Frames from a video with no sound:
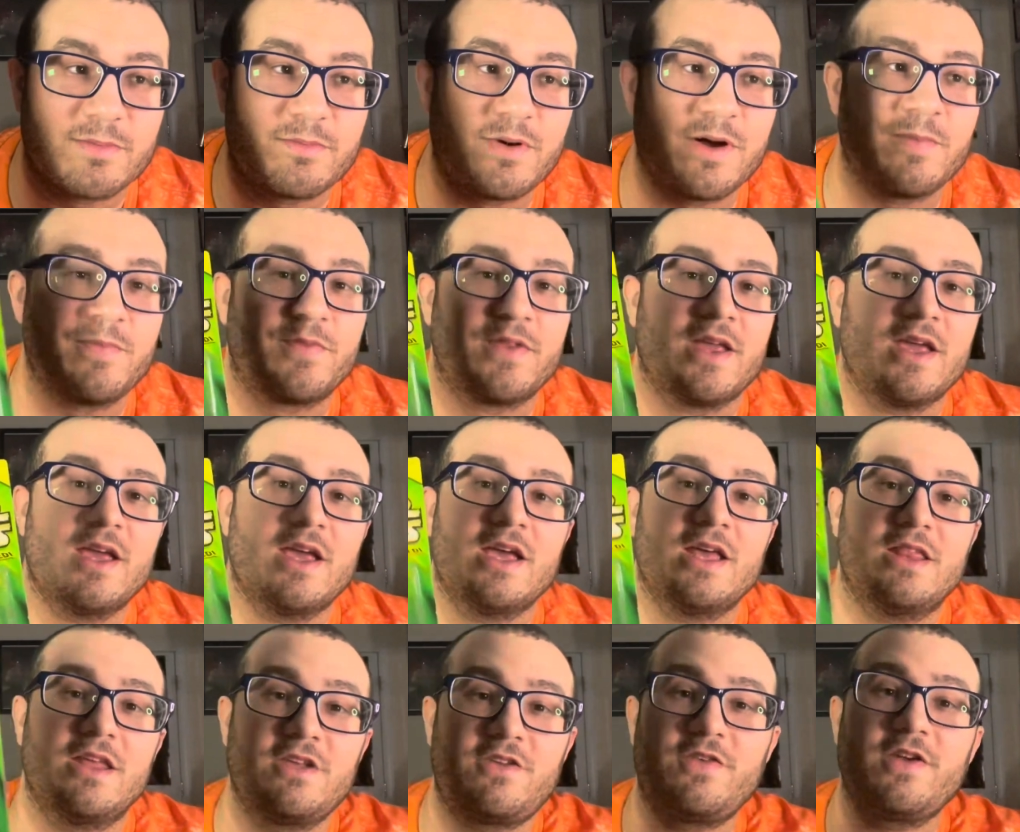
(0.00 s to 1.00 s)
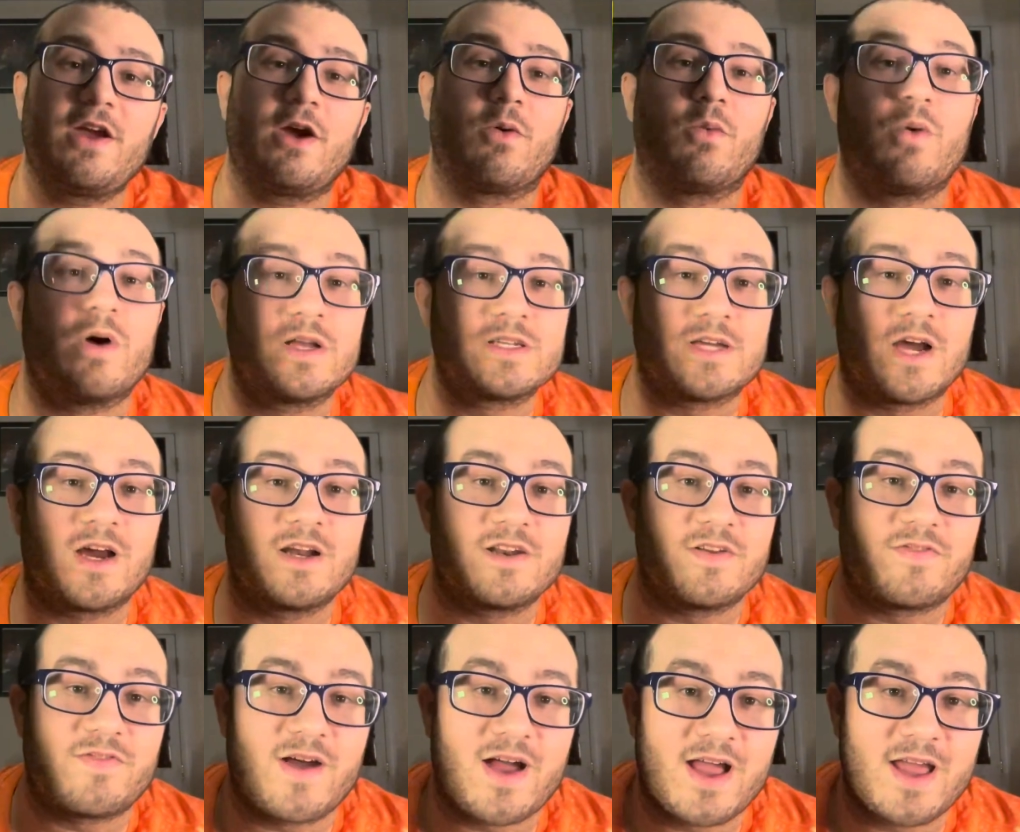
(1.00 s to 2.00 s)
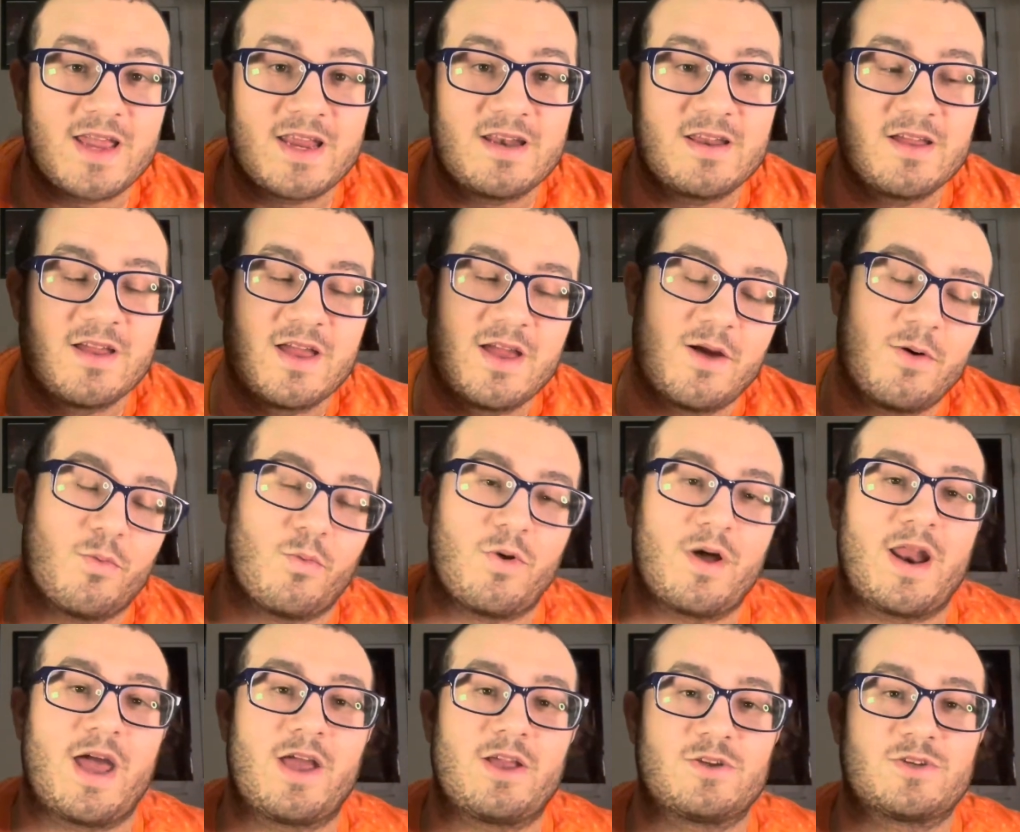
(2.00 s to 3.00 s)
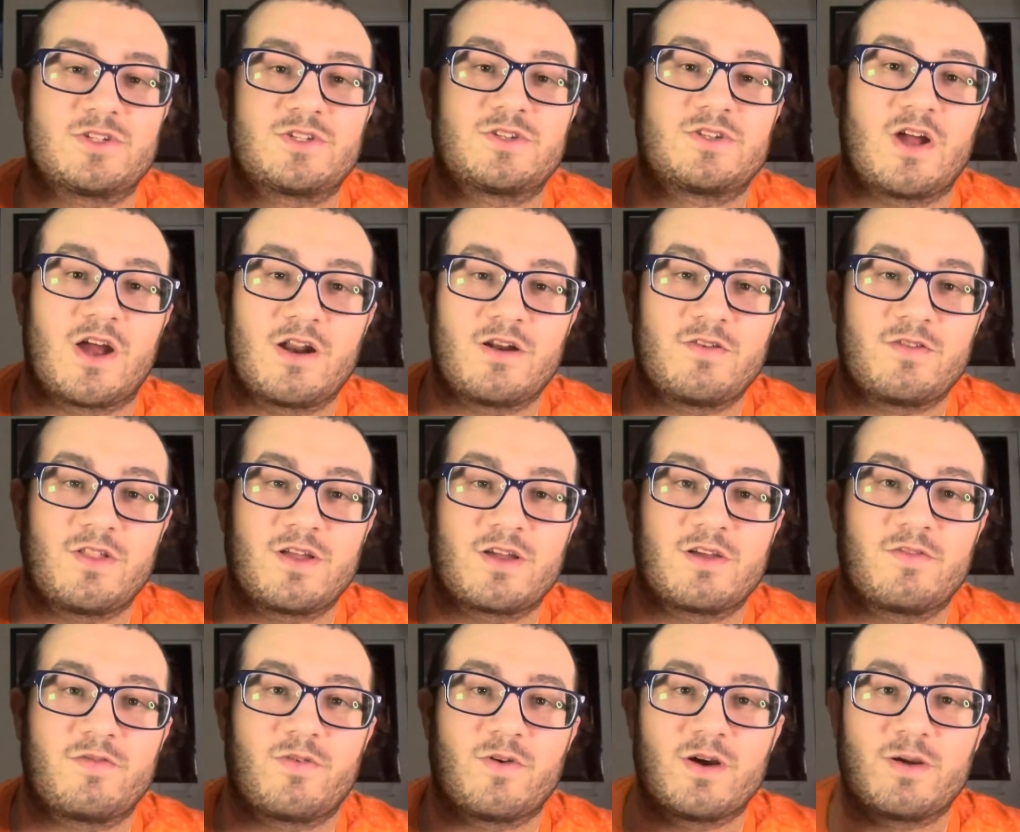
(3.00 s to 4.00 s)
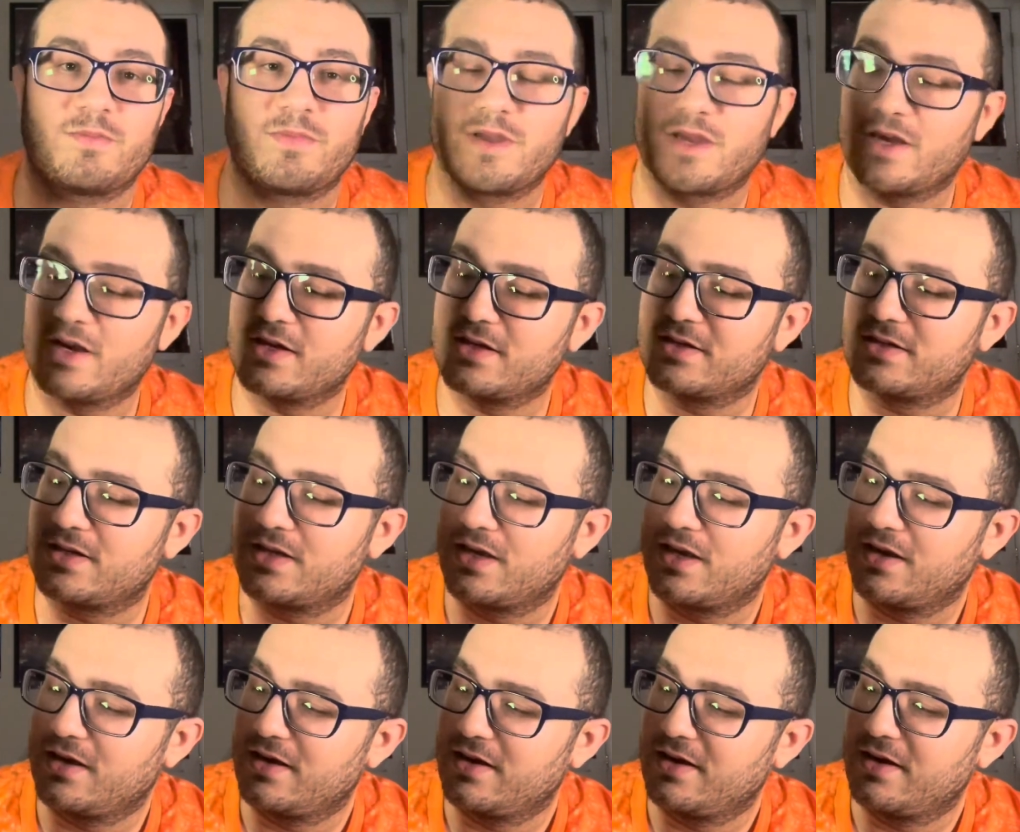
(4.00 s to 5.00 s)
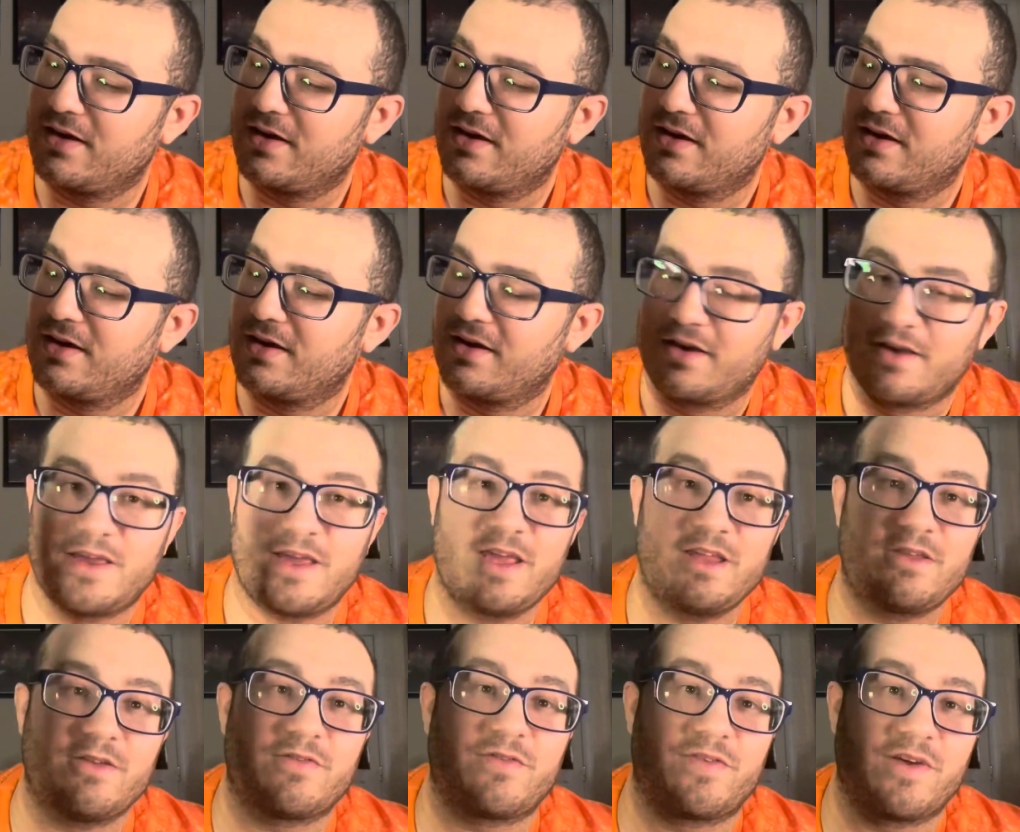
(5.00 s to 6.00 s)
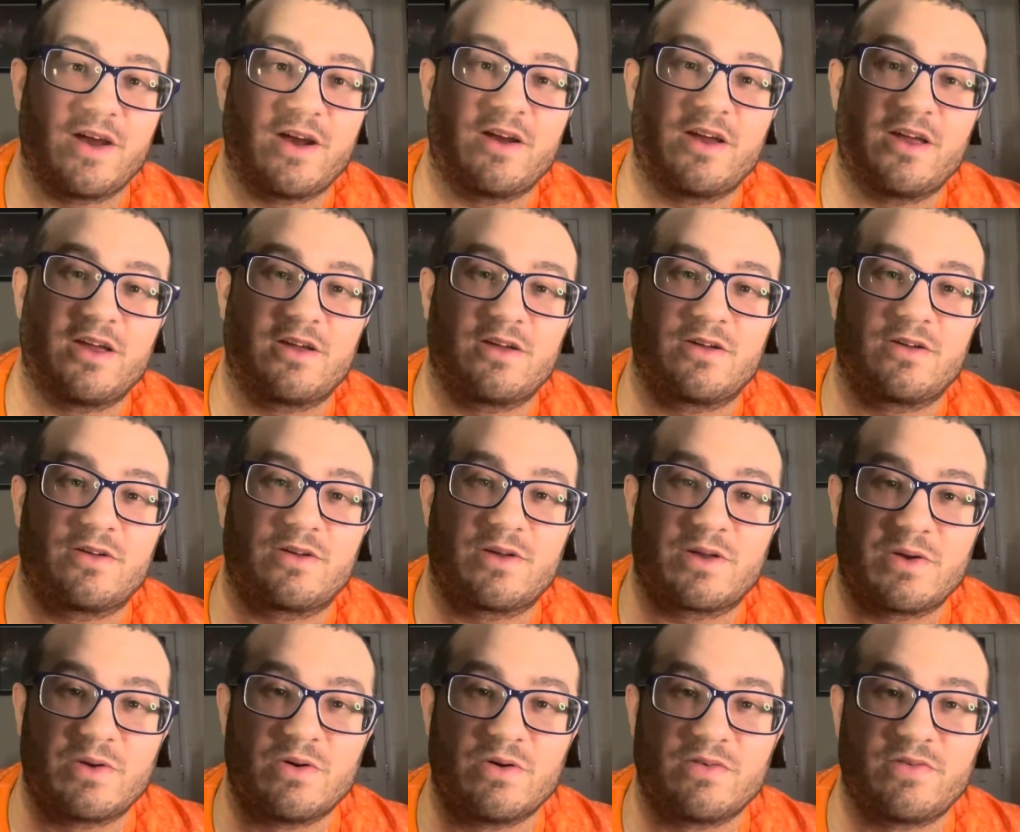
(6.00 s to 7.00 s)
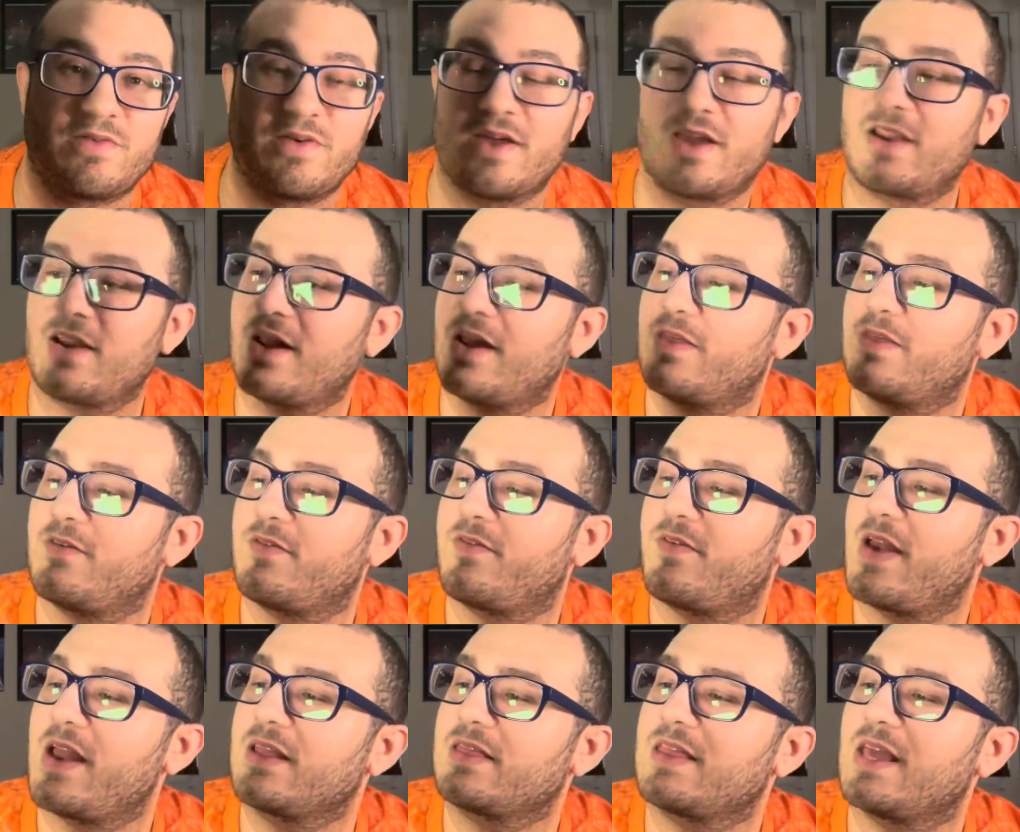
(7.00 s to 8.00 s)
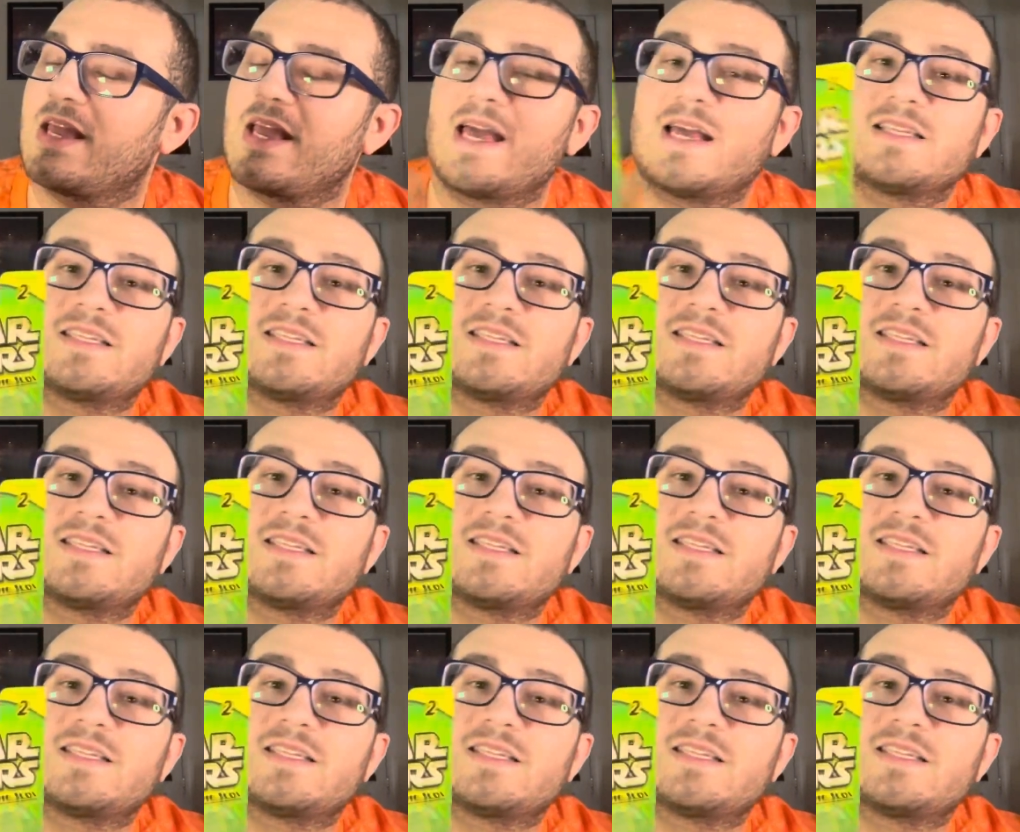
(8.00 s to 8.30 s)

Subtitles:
But this figure was hard to find when I started looking for it, because it's a very cool figure. And the fact that it has